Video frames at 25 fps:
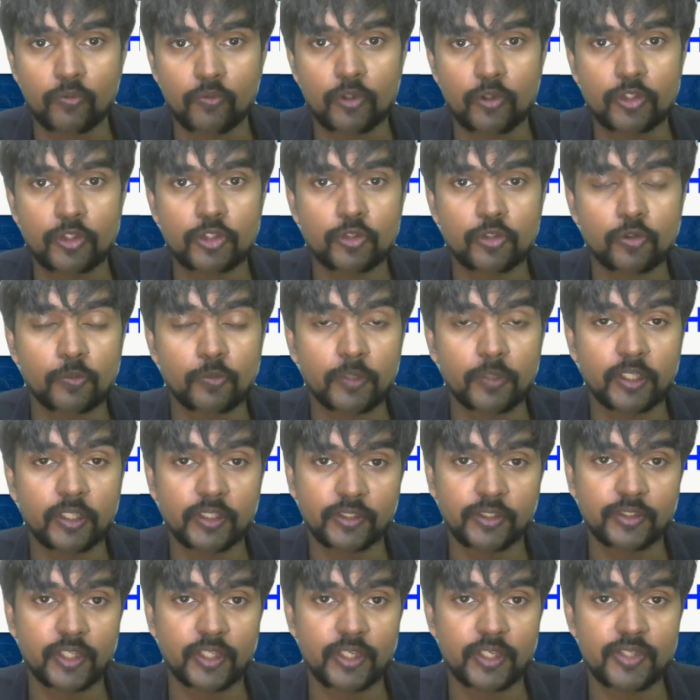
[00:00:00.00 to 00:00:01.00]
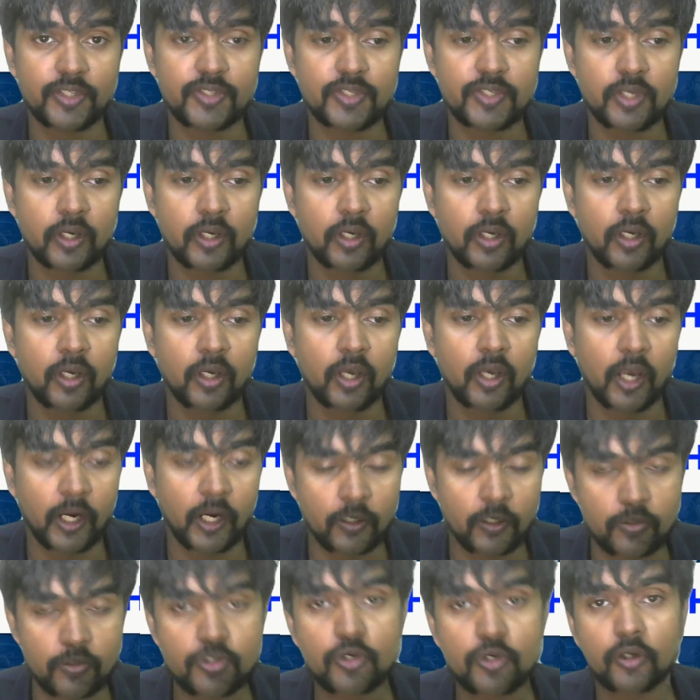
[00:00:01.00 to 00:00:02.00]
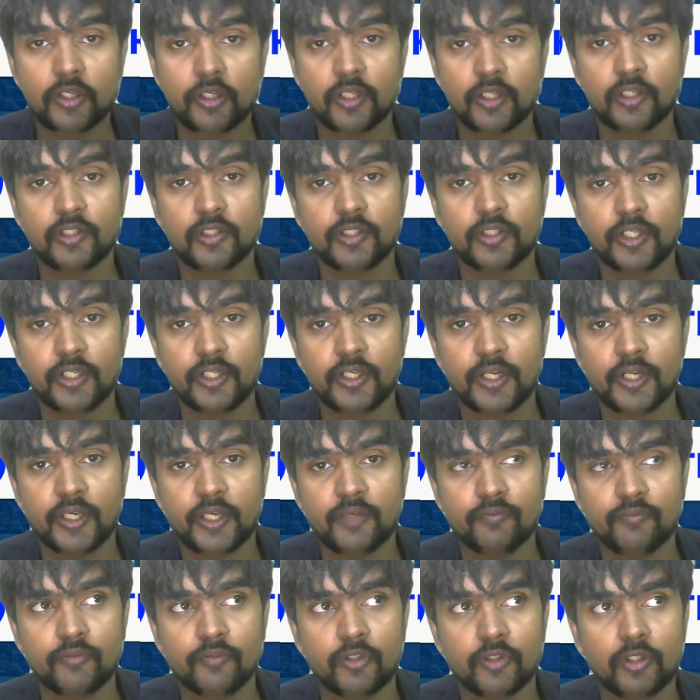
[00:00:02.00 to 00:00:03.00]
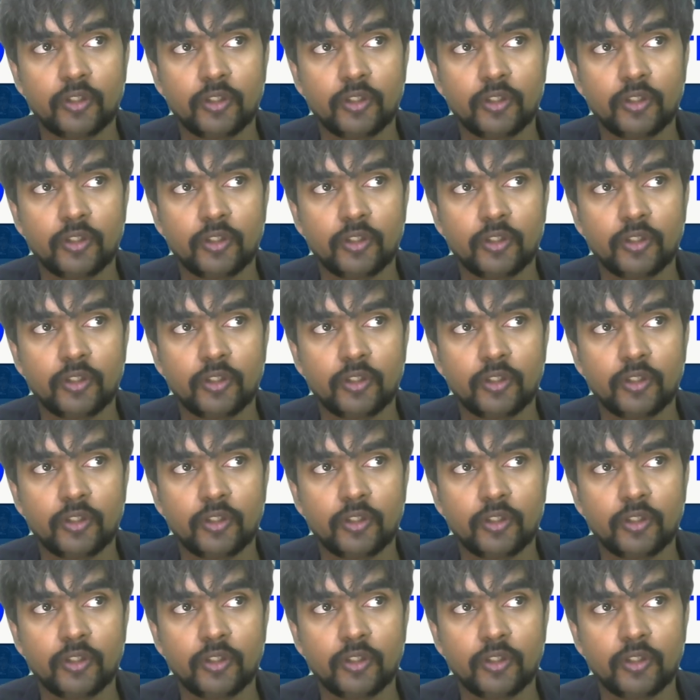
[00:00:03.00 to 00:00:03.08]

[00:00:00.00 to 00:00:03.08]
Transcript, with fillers: who wants to do bigger things, and who's got a learning drive.